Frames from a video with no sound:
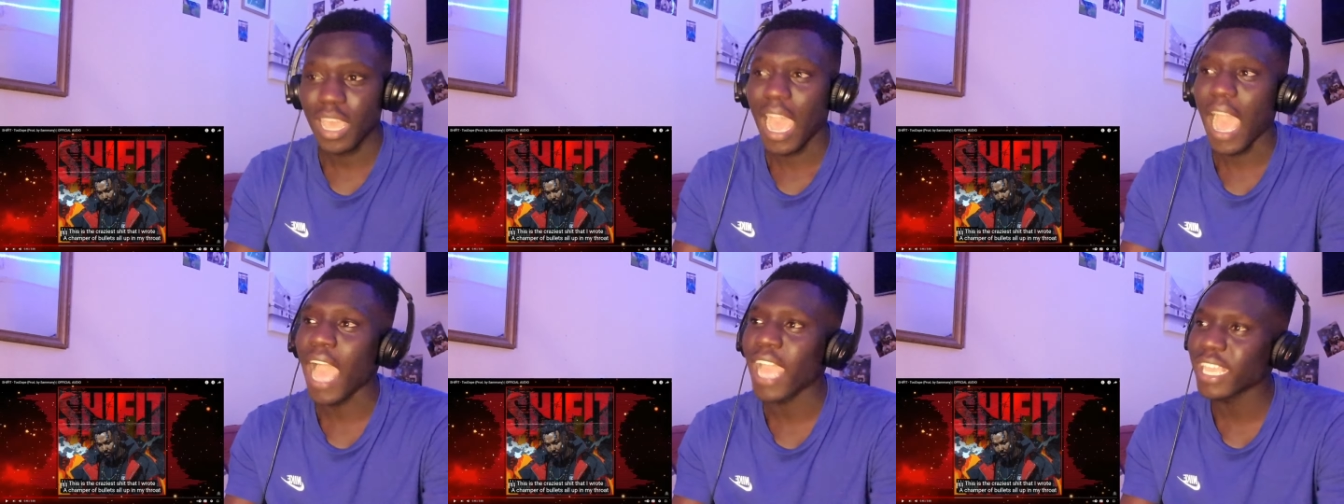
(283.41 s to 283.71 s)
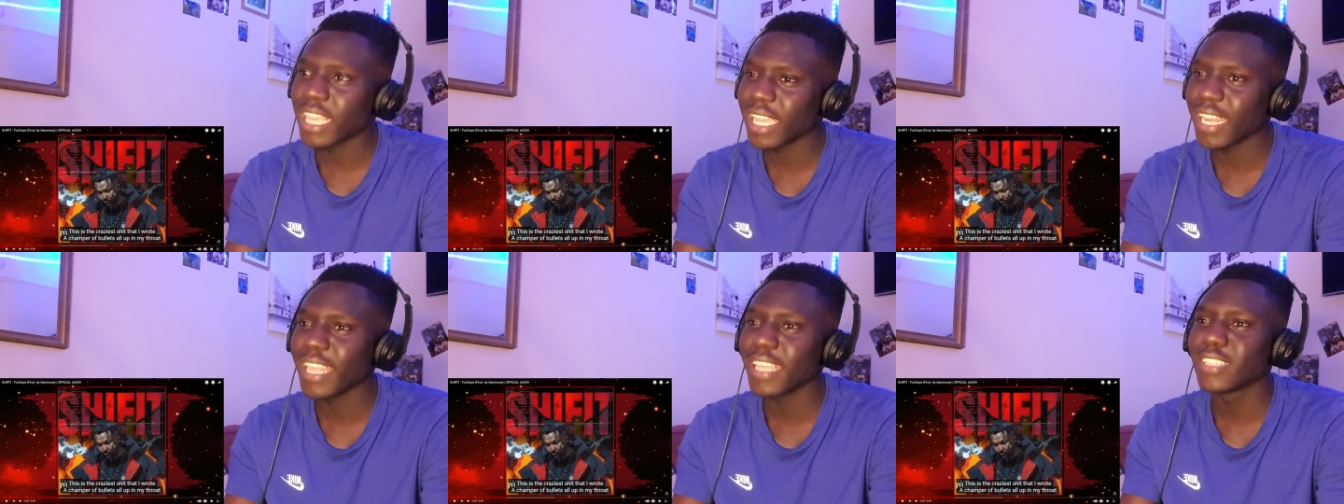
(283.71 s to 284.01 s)
I
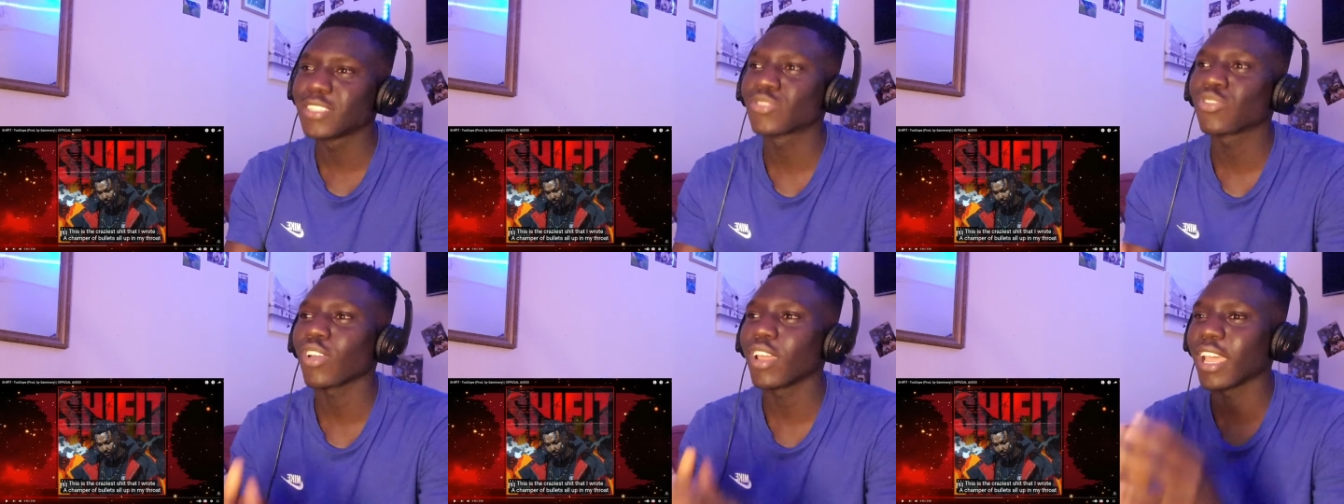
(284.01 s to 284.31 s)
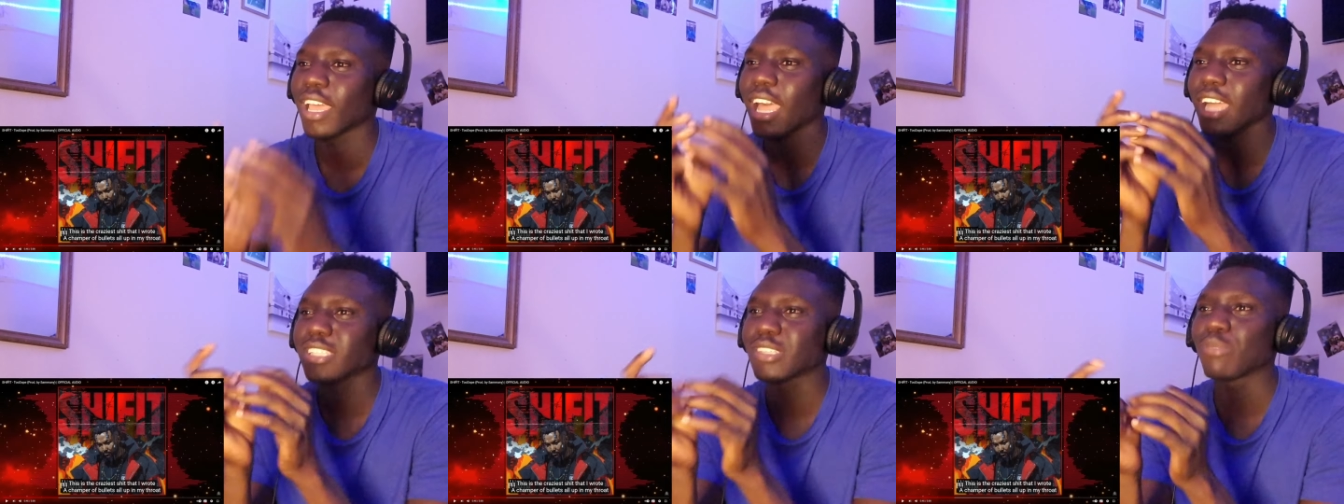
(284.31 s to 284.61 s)
get it, he's trying
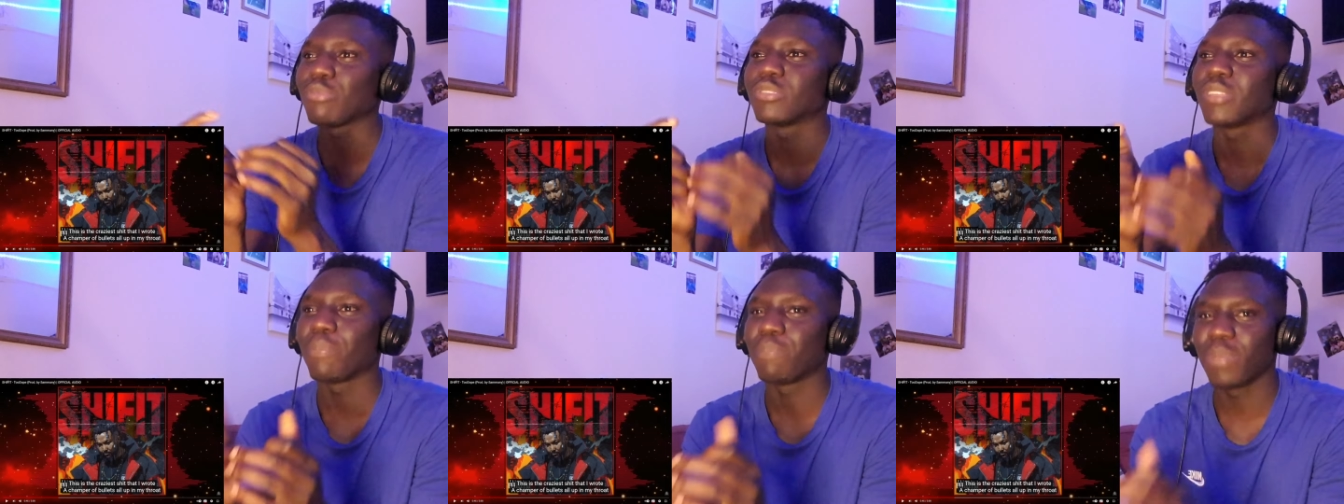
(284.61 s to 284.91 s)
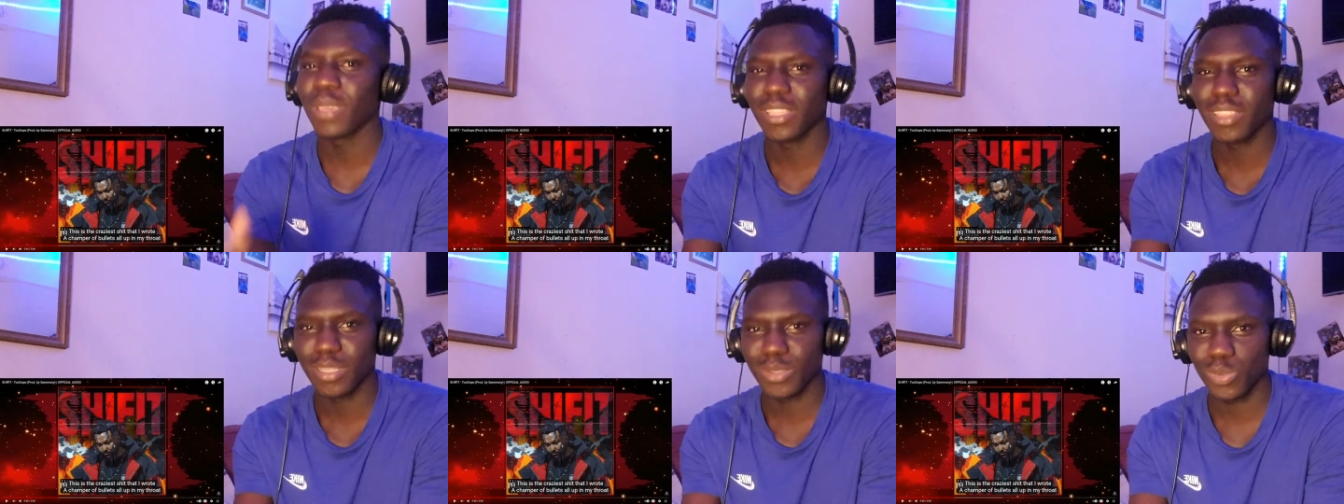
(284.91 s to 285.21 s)
to catch it with the
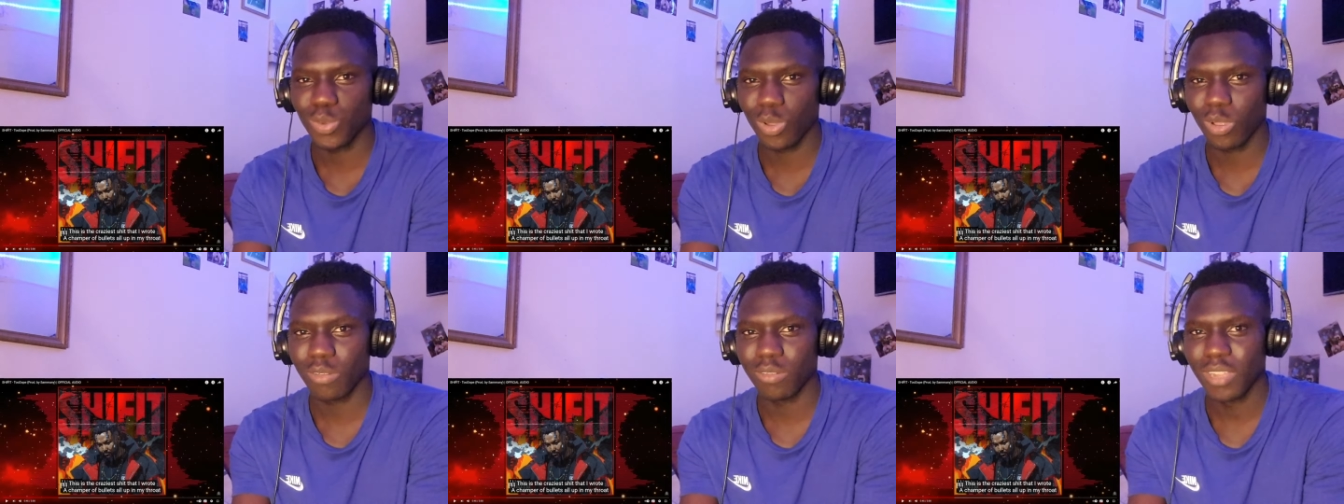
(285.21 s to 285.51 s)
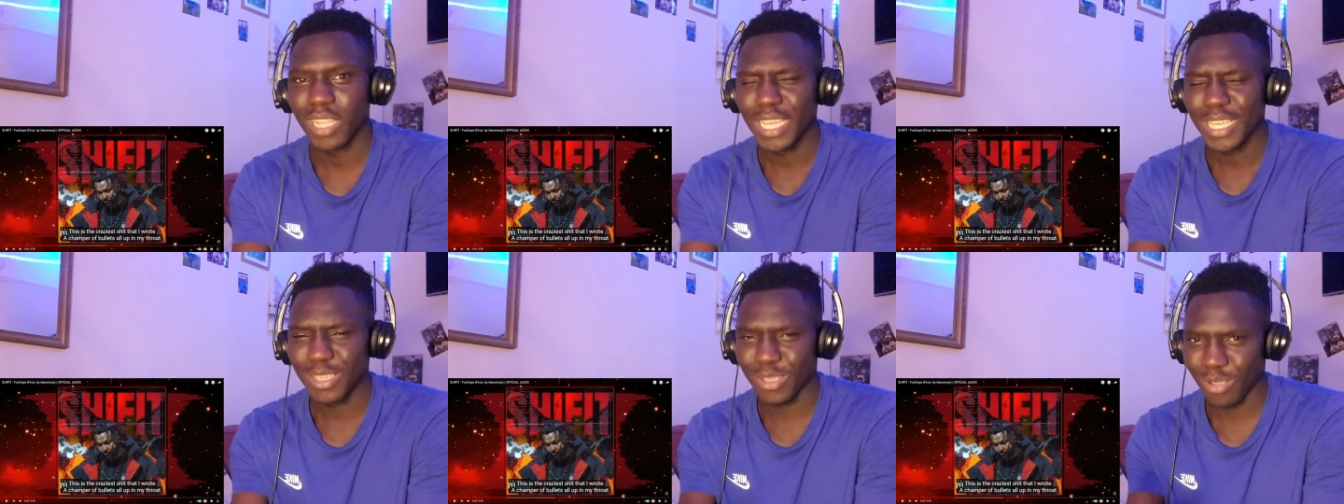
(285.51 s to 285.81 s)
beat as
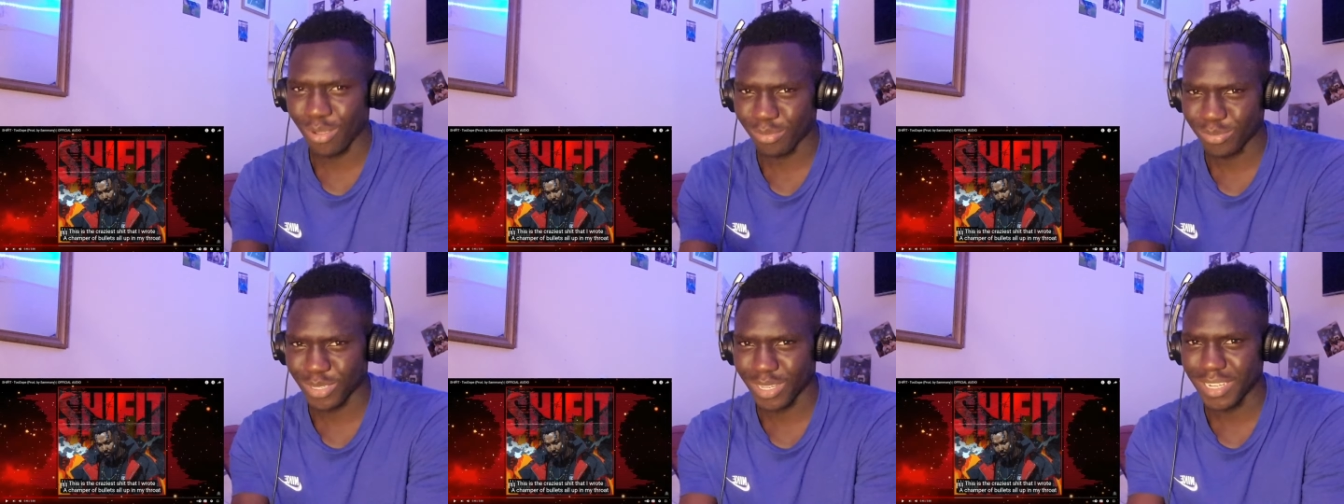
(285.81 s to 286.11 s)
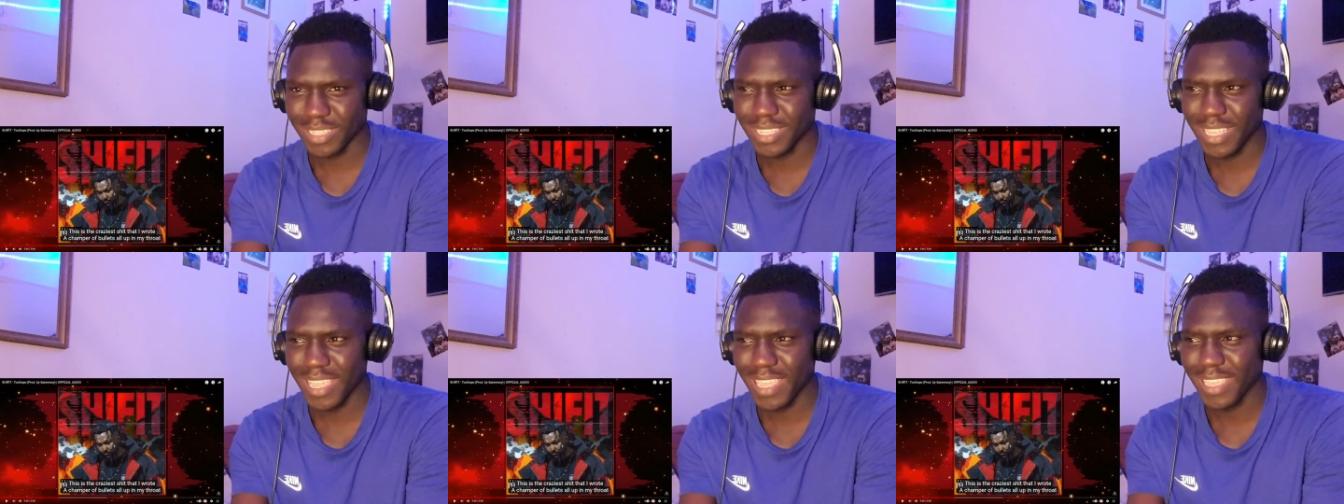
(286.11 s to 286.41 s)
well. You know what I'm trying
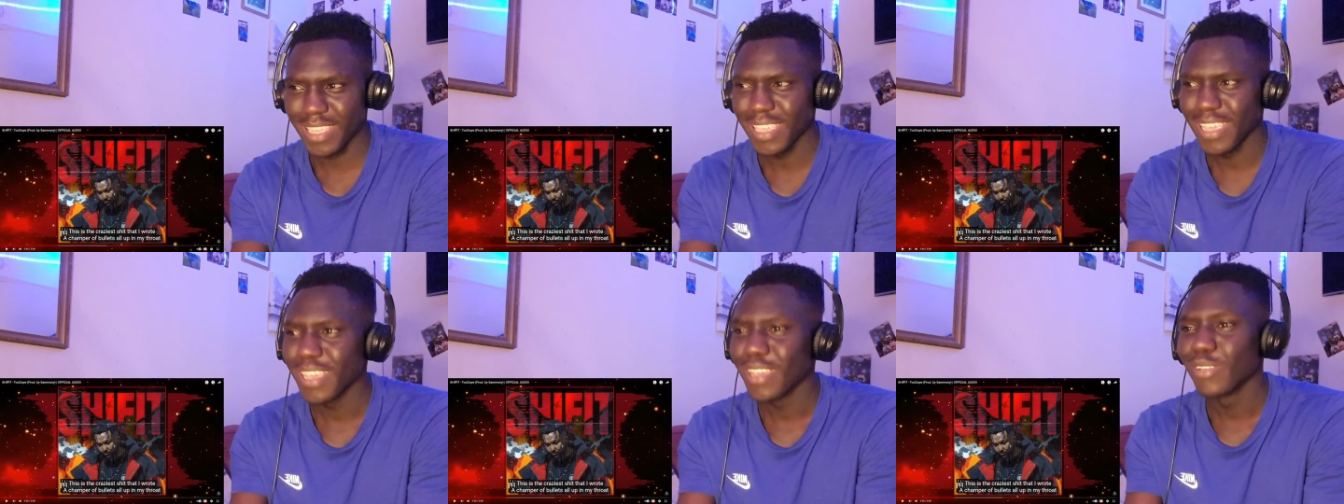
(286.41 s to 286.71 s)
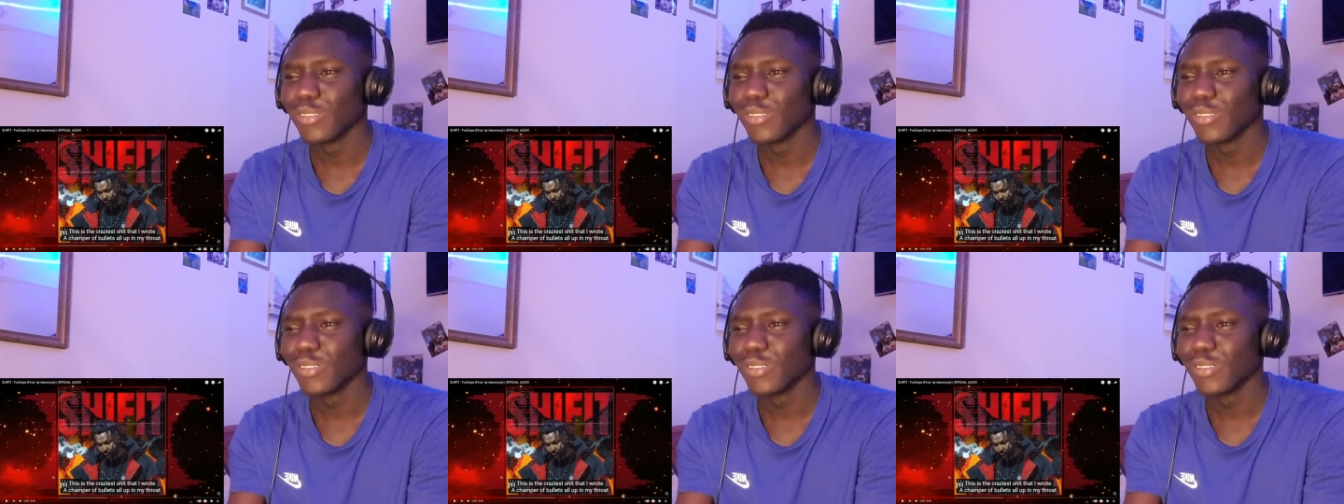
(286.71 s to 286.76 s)
to say?